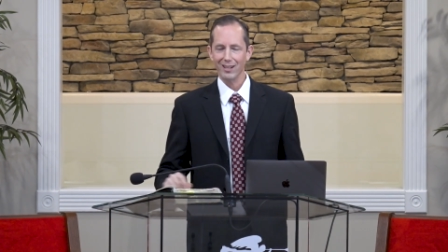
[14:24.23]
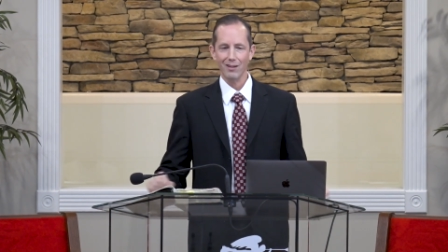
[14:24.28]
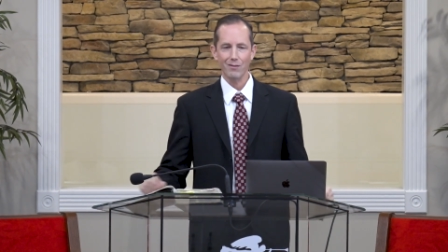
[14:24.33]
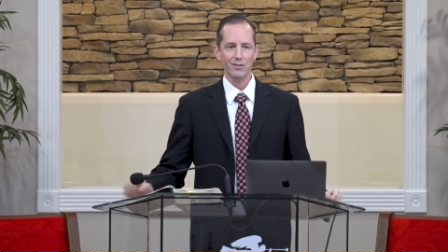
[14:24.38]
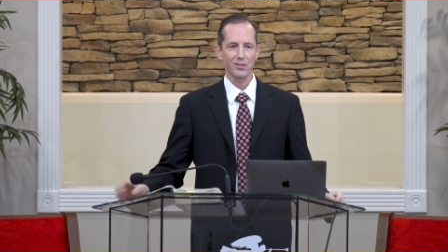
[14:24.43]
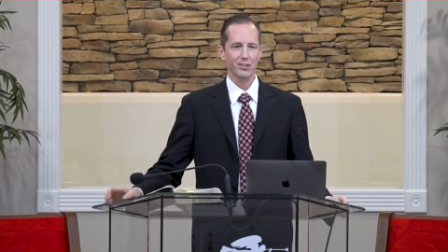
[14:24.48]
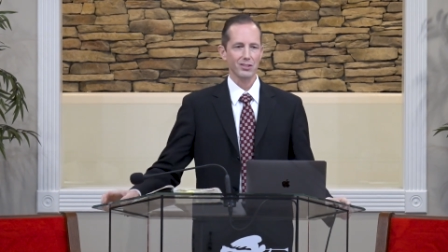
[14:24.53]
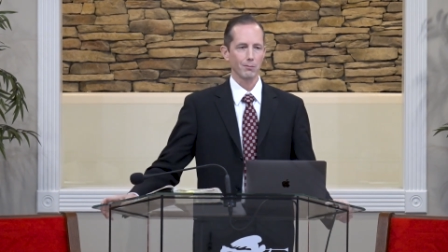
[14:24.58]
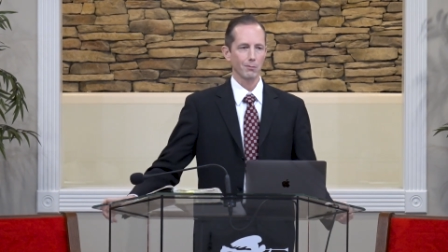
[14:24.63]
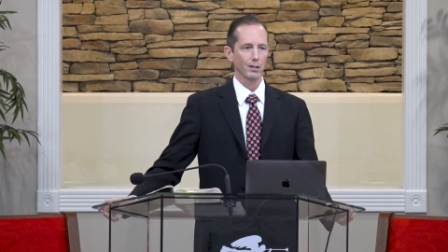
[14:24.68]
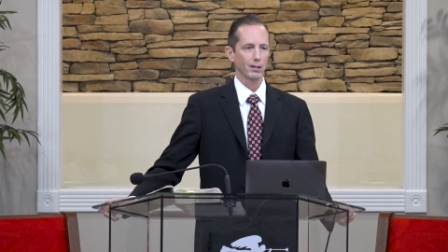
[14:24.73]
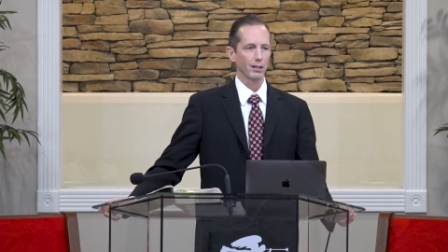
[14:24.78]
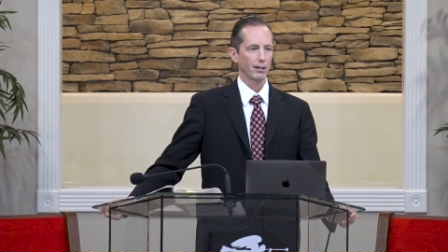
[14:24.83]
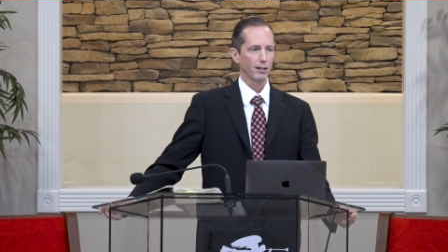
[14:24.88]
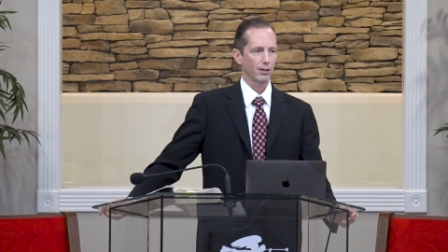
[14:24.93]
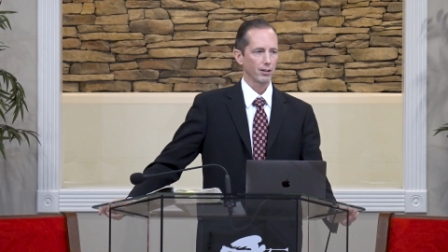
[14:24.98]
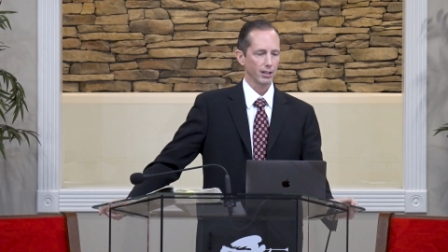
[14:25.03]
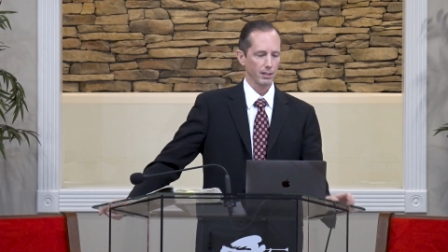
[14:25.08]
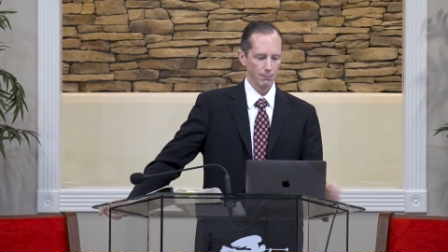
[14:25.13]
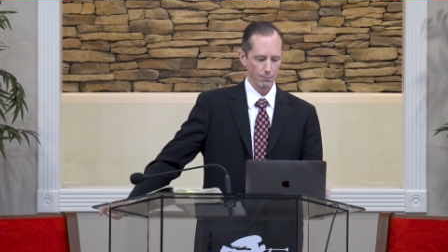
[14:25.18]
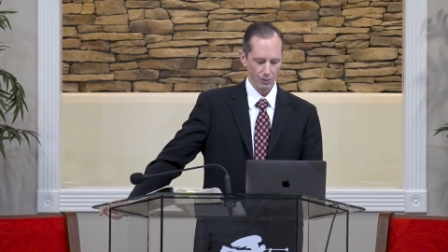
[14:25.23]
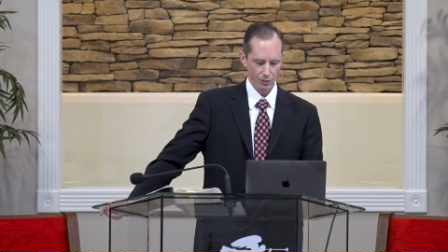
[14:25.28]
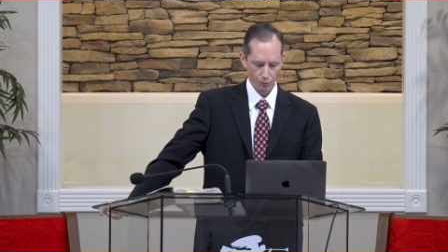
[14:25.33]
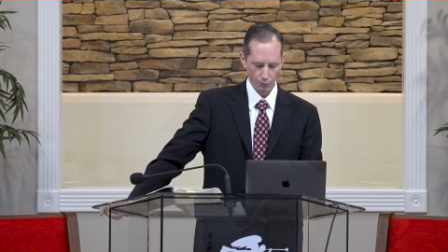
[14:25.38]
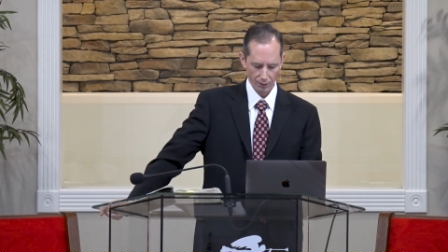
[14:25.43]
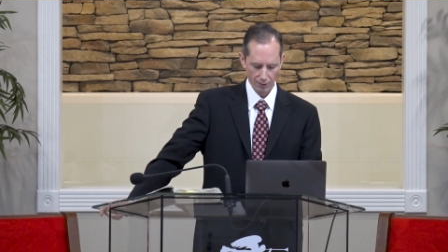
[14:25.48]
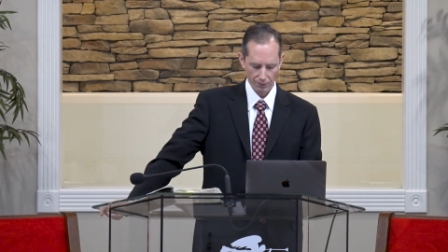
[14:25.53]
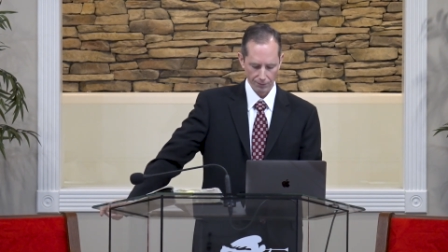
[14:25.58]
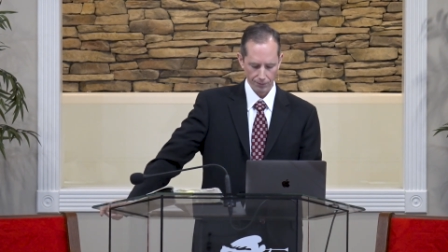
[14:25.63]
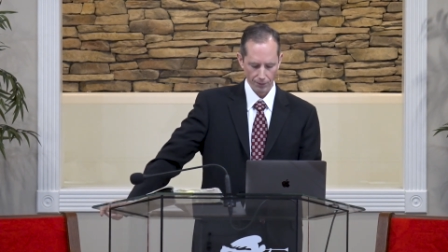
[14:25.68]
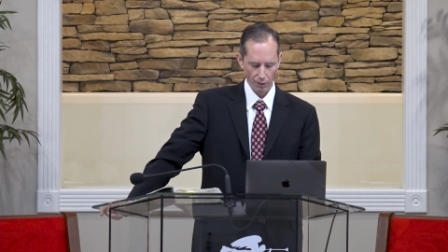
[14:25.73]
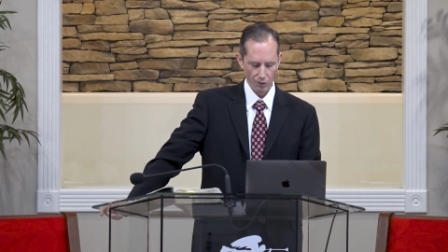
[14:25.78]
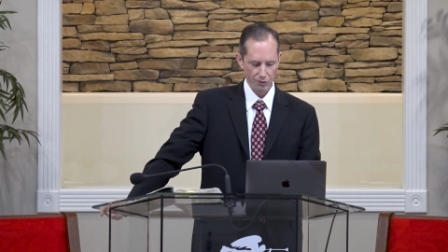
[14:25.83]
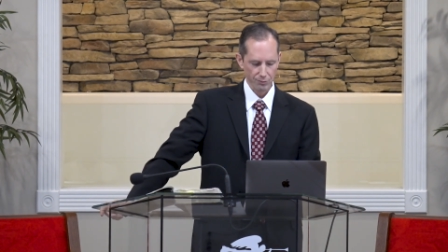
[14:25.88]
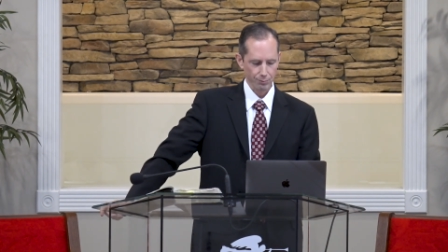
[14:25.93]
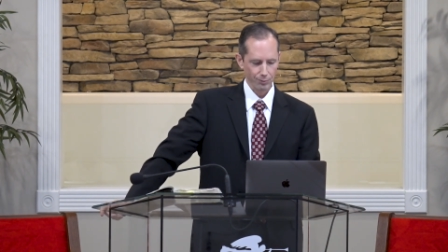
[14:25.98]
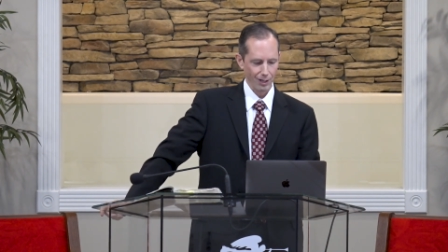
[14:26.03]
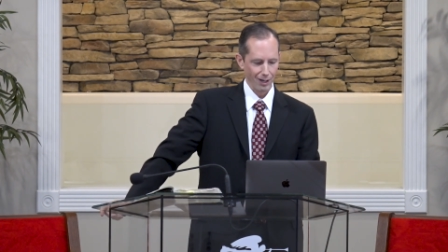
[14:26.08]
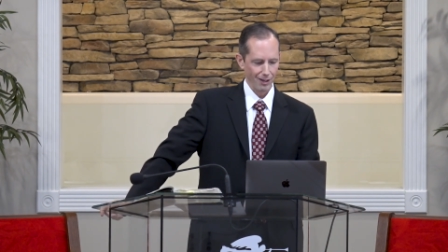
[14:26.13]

of similarity between the false